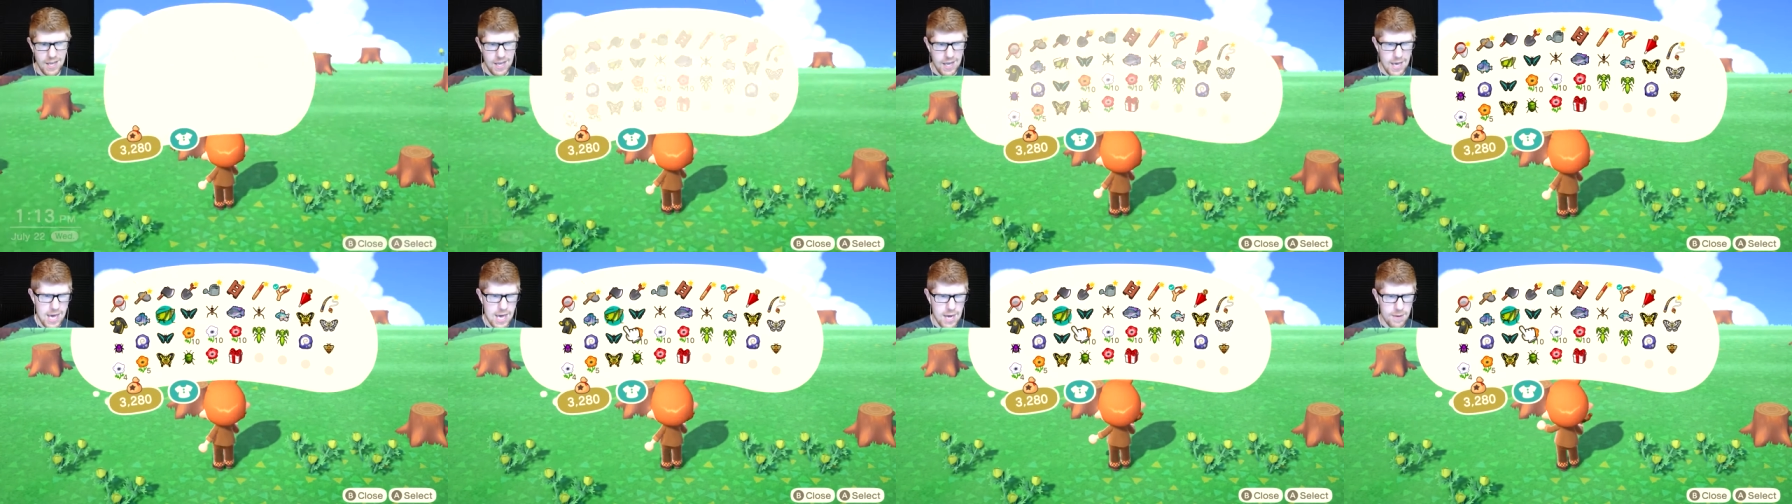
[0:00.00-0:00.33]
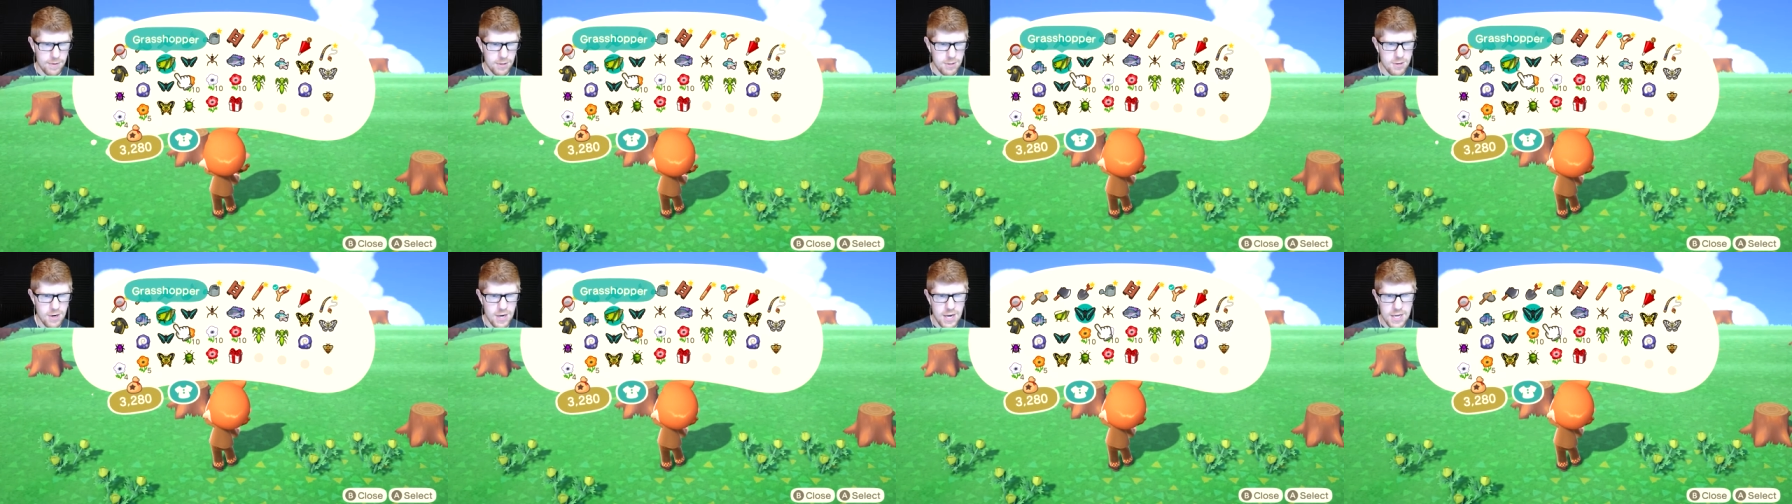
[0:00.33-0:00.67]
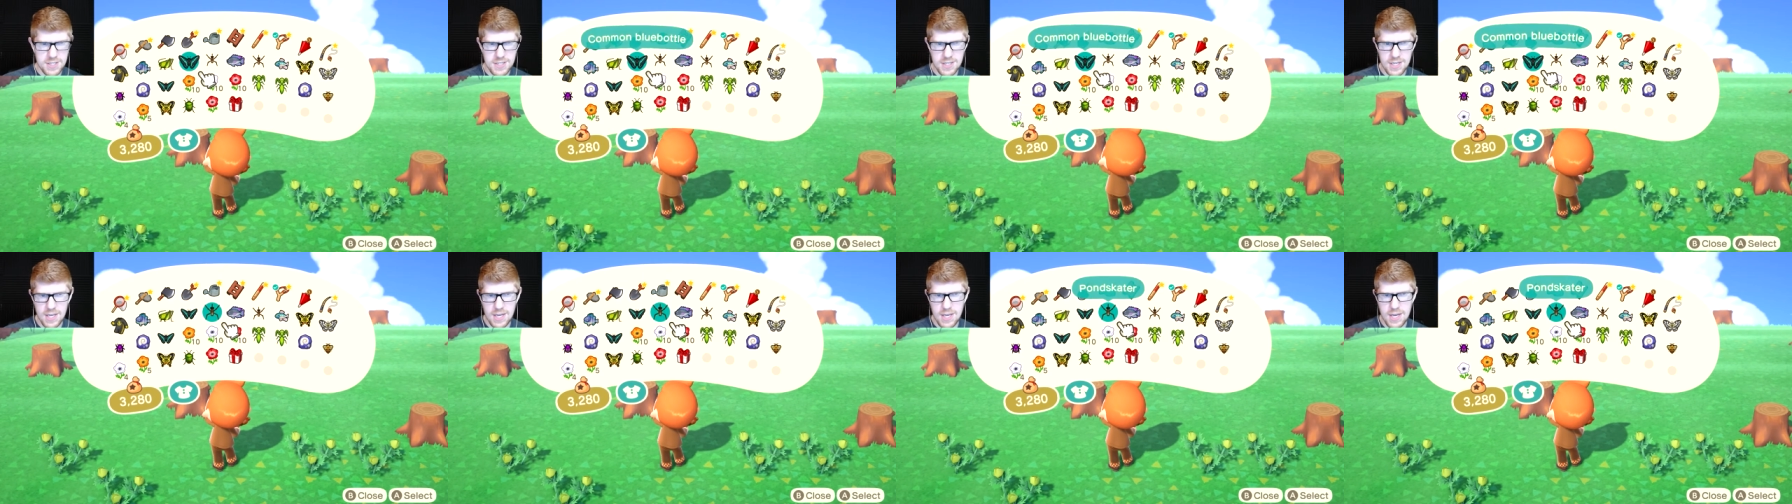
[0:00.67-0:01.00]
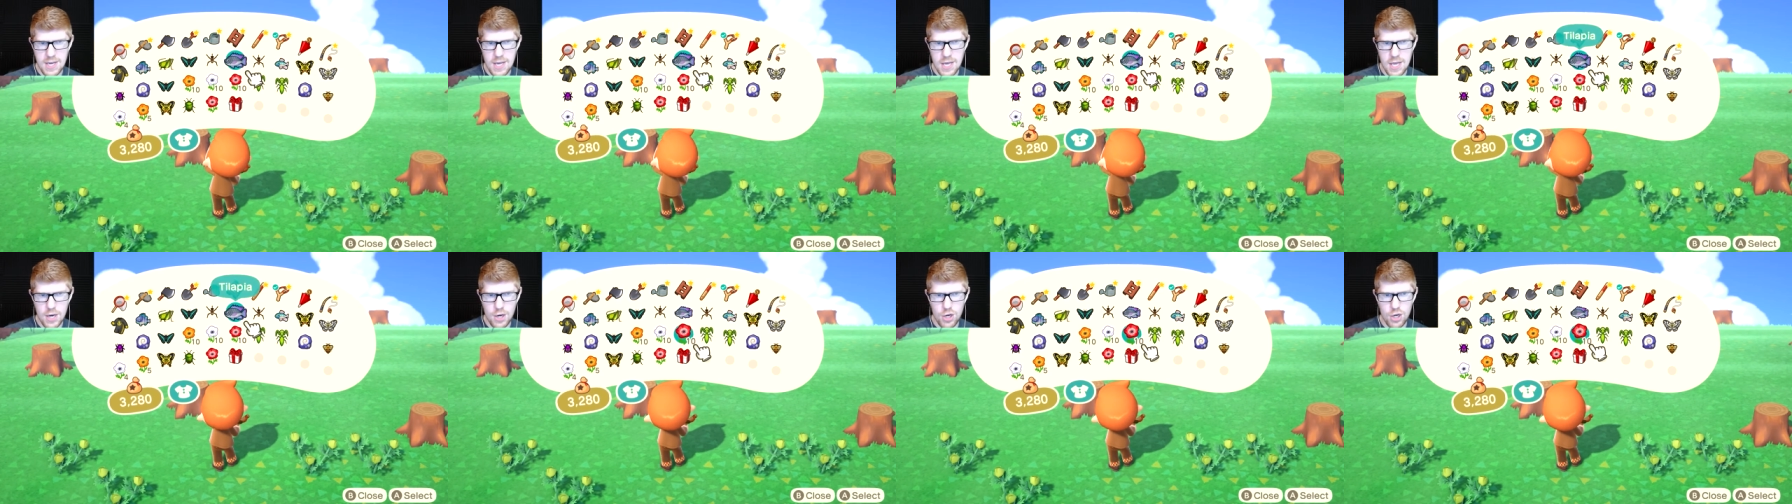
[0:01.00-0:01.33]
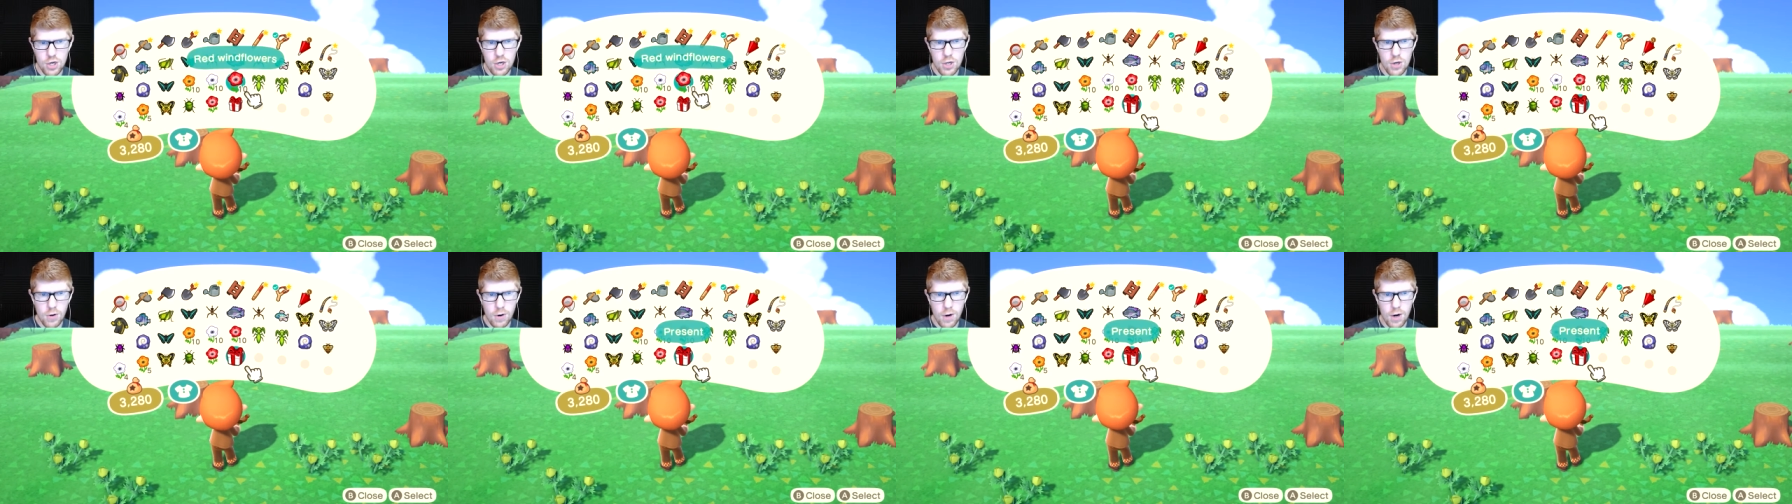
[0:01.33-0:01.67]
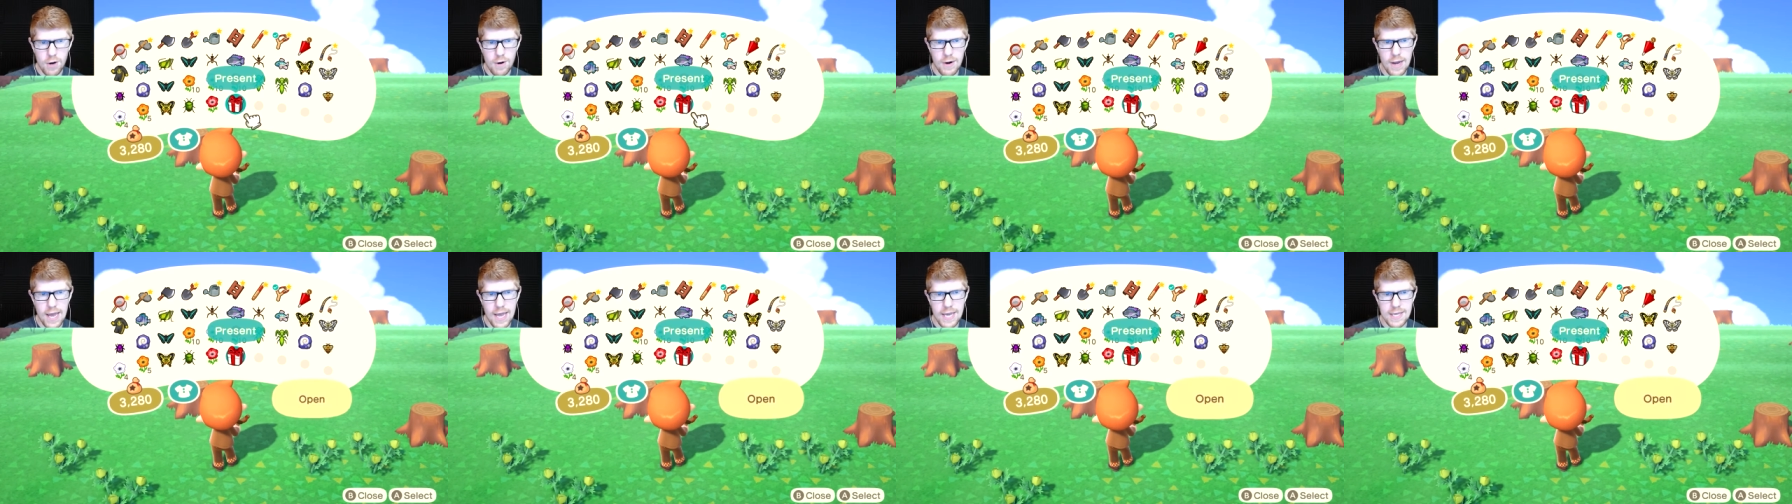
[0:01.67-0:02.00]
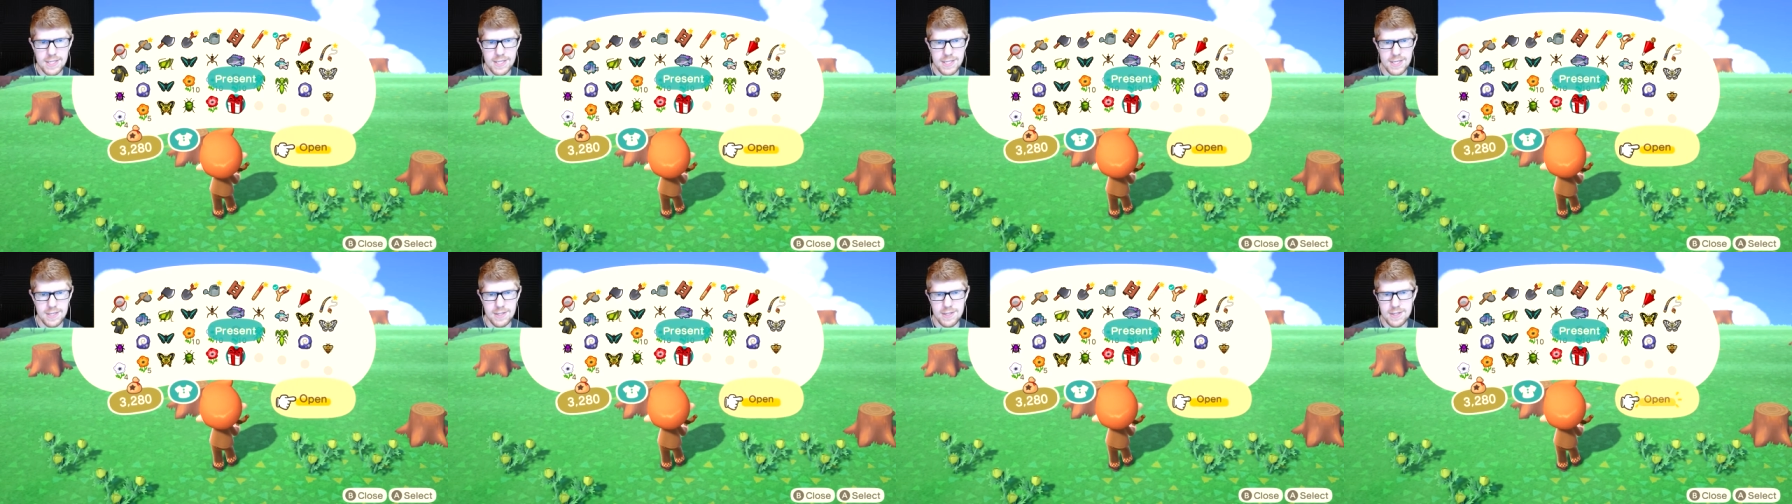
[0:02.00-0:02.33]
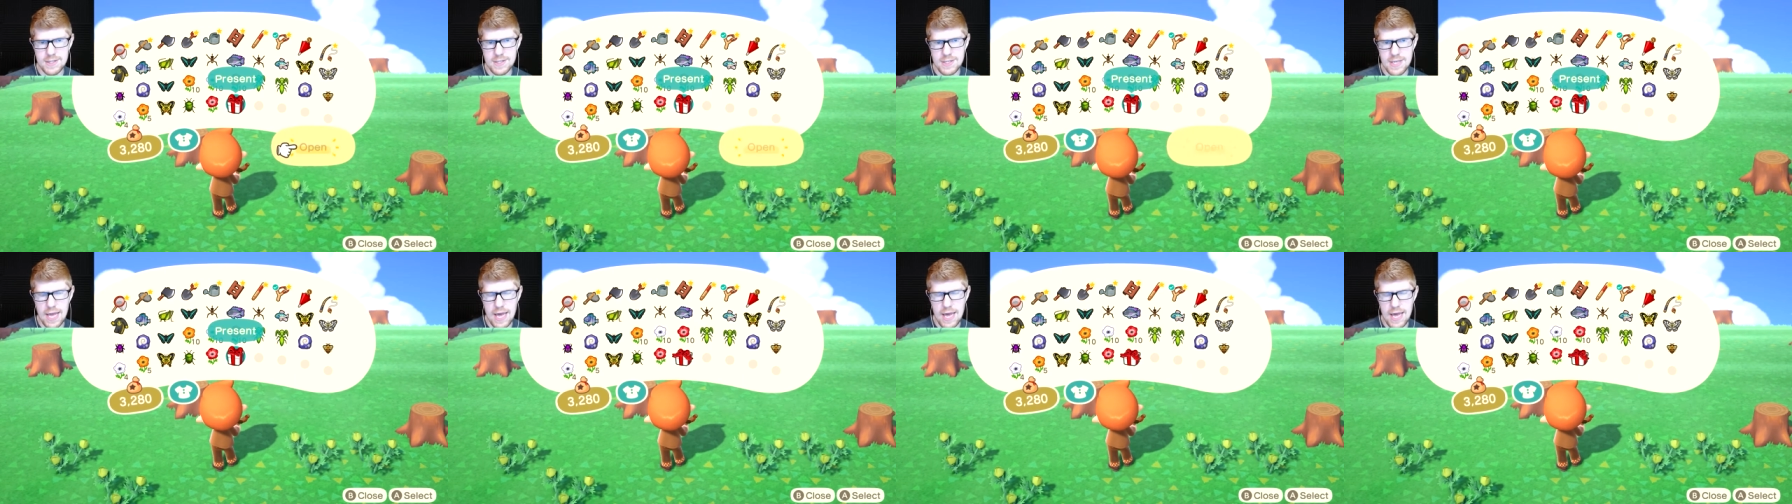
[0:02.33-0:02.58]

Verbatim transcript: Animal Crossing New Horizons.